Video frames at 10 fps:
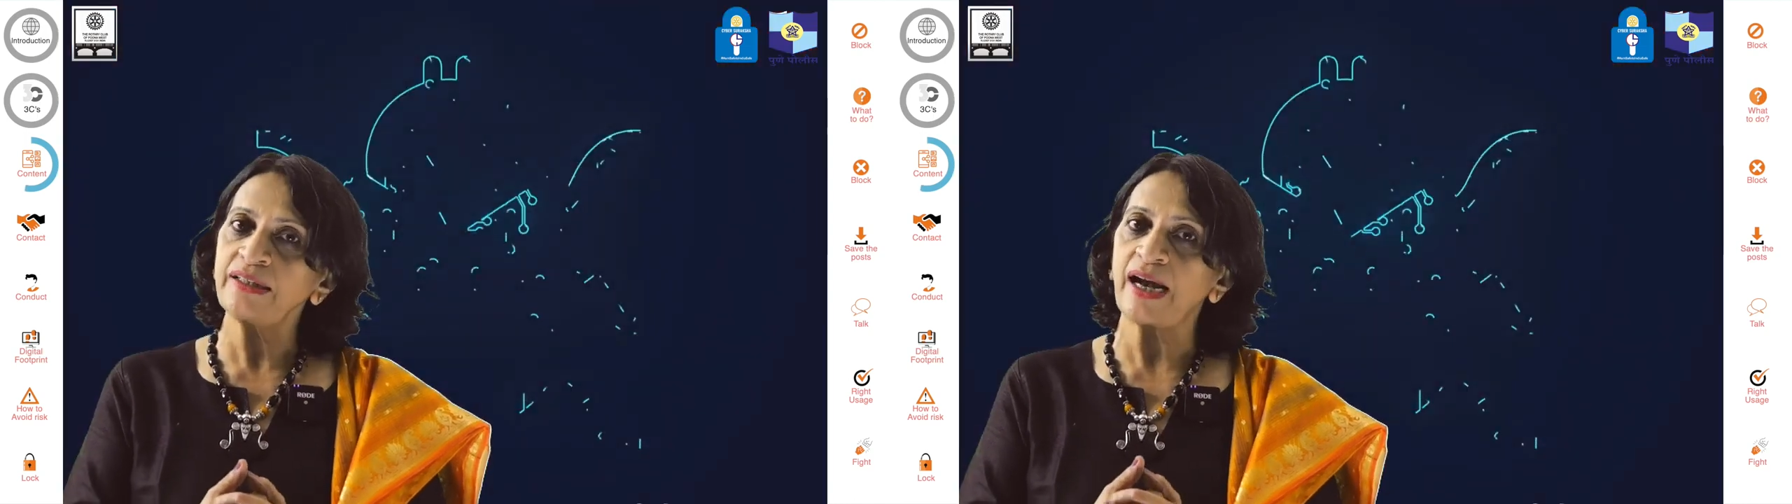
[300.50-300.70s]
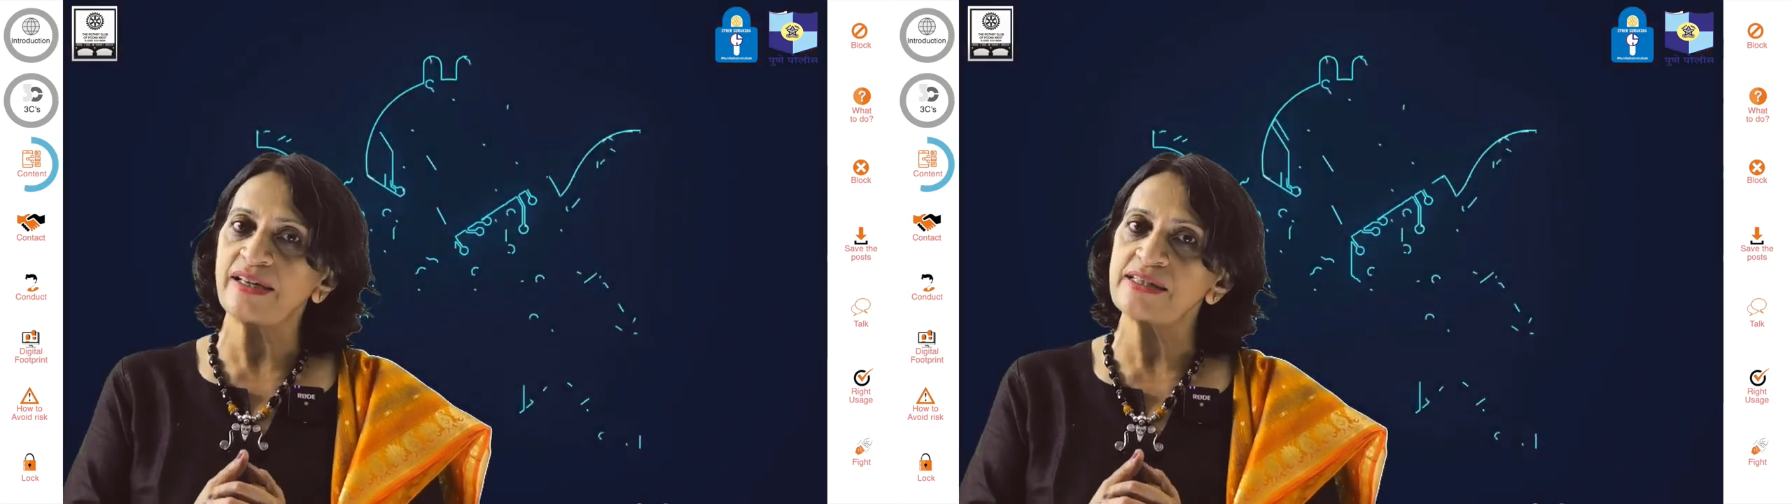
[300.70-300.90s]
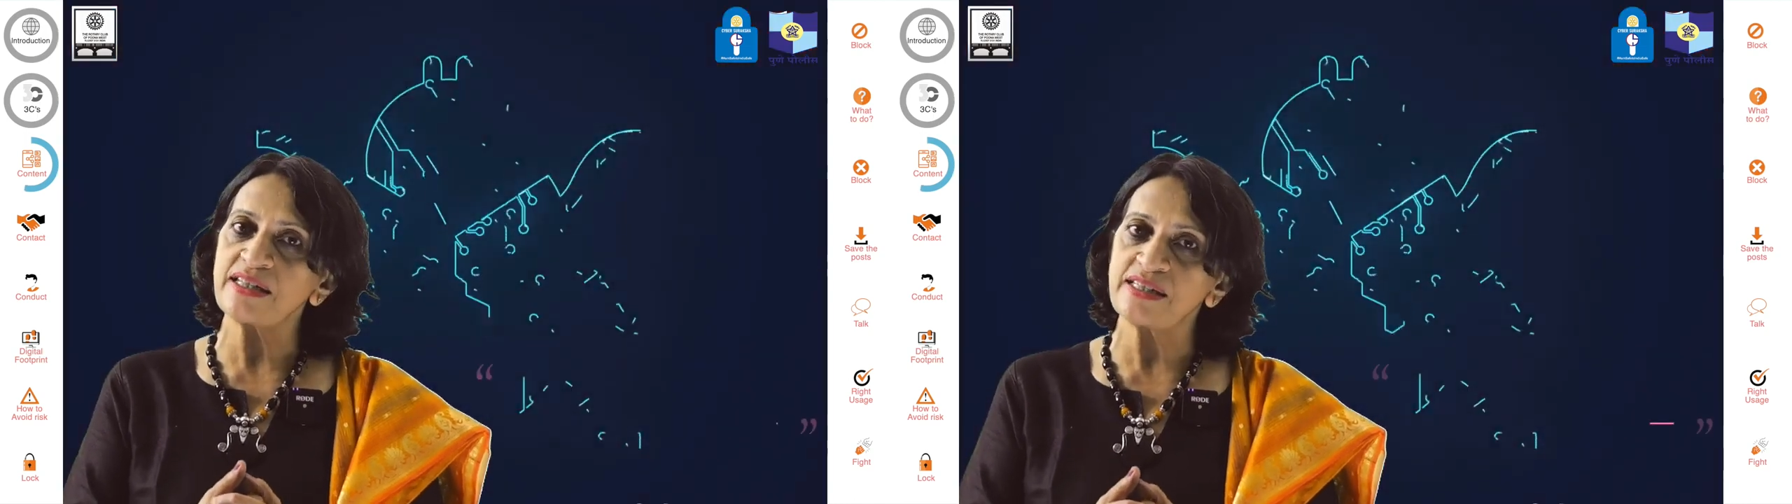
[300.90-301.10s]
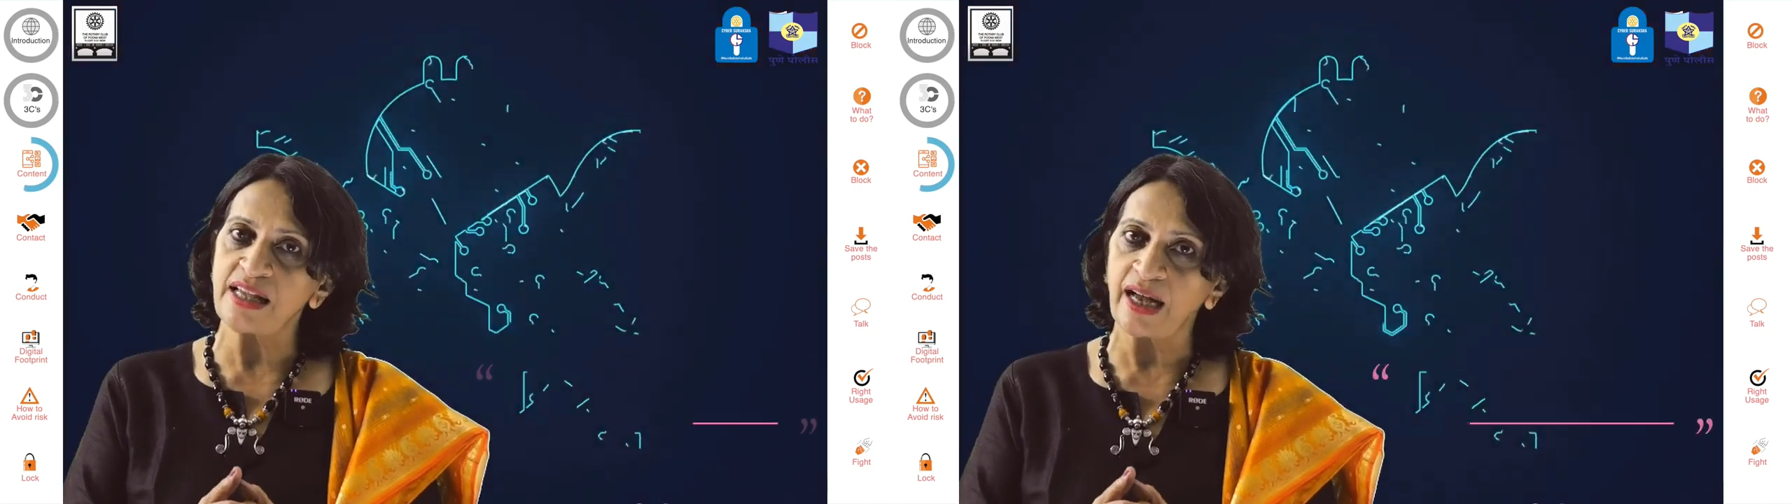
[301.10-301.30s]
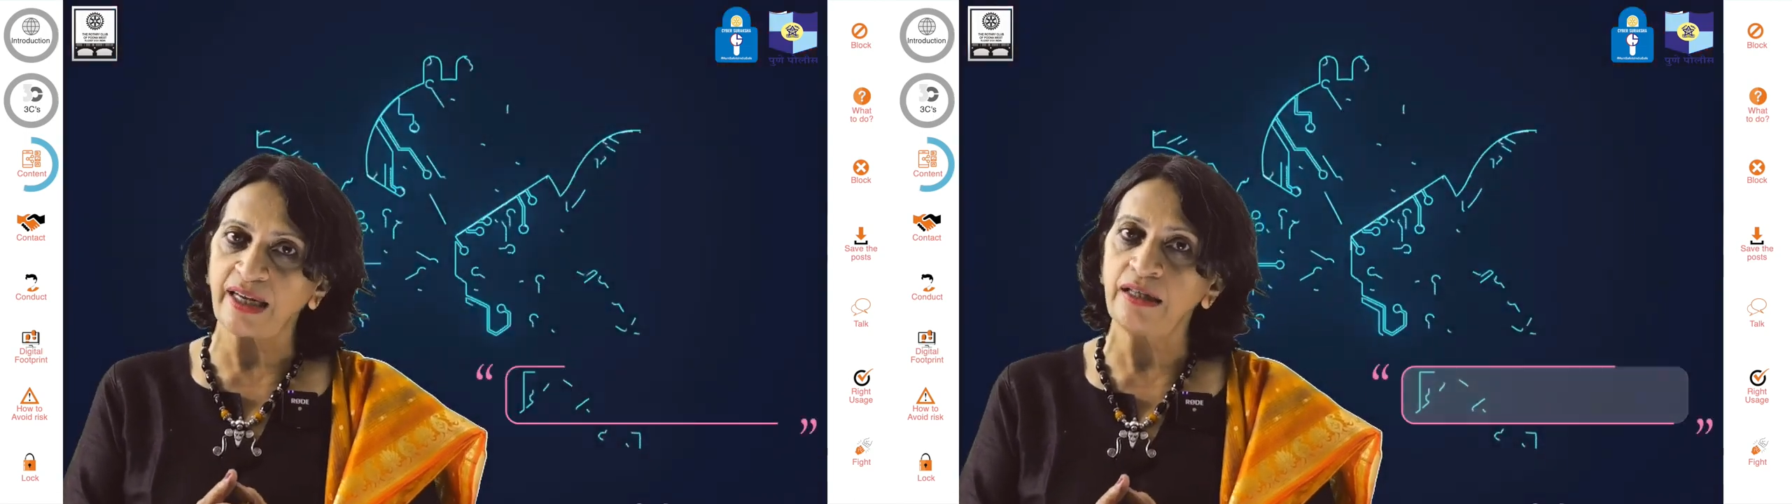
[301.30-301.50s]
that is
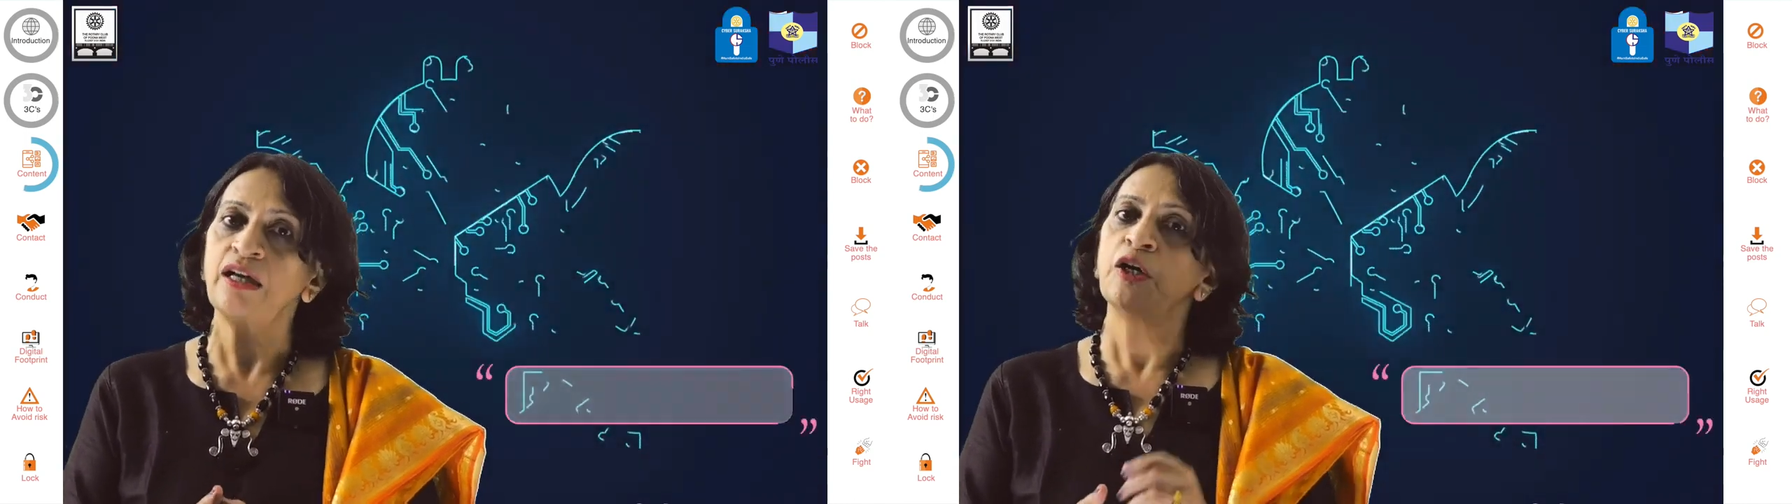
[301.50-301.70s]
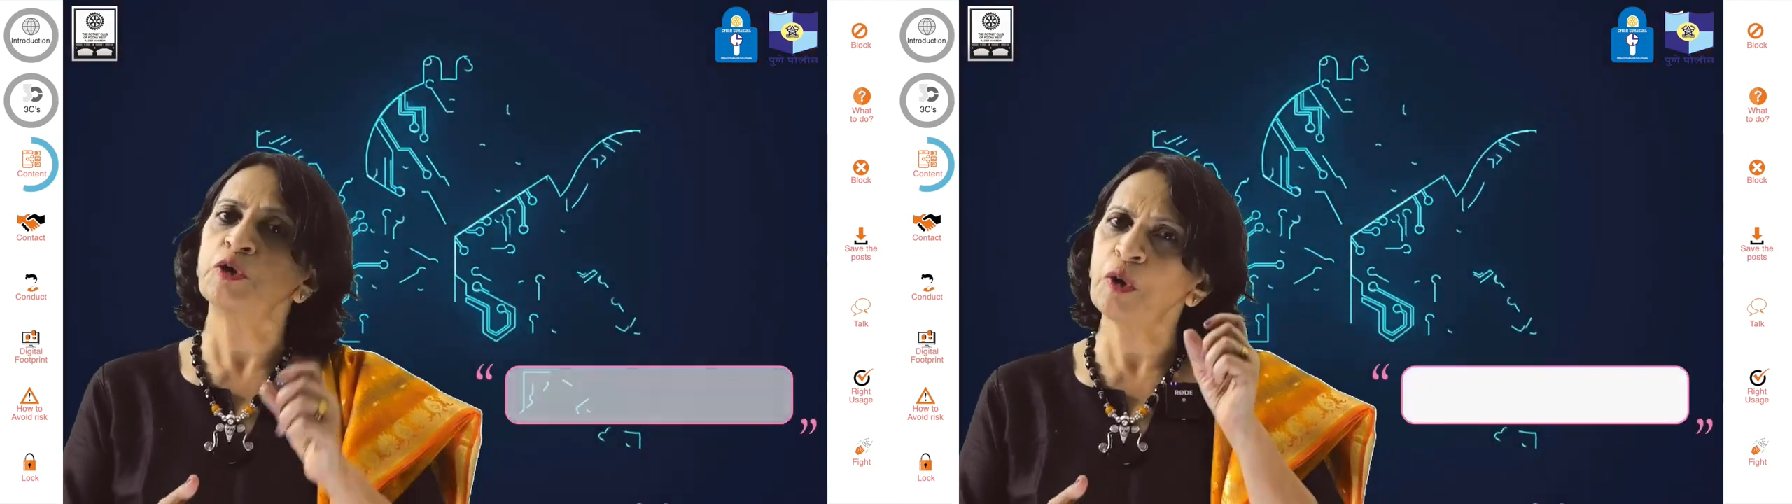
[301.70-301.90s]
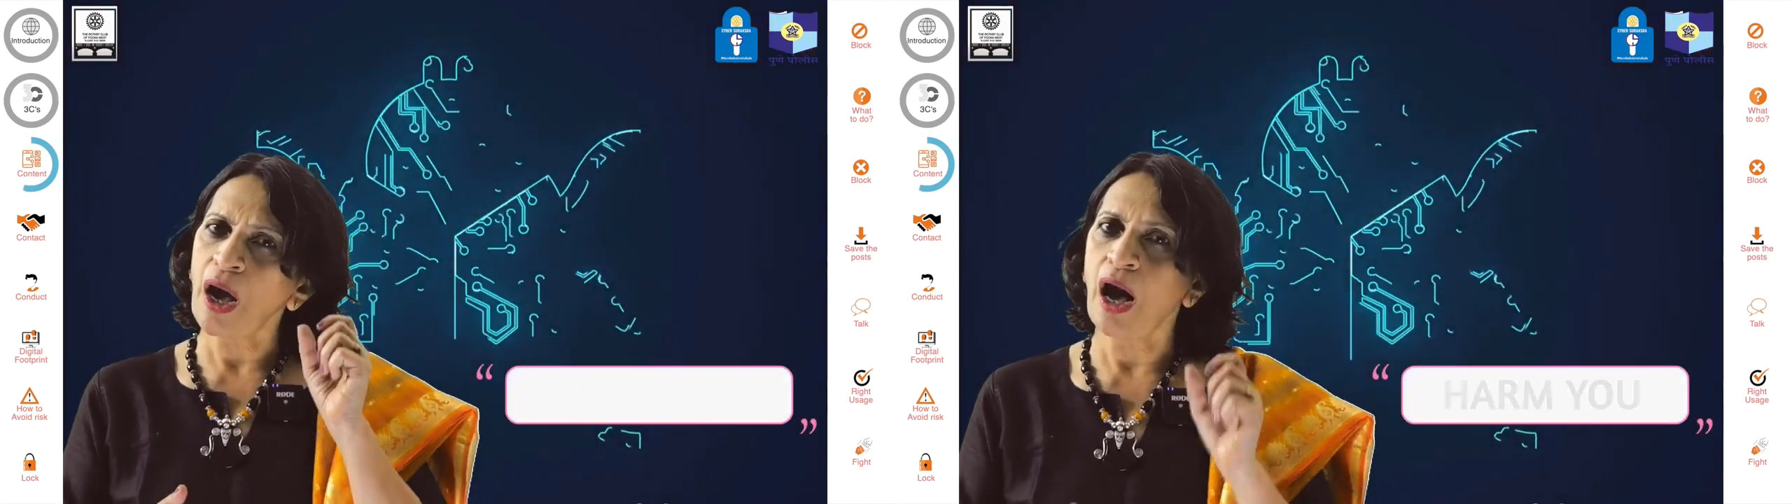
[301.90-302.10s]
designed to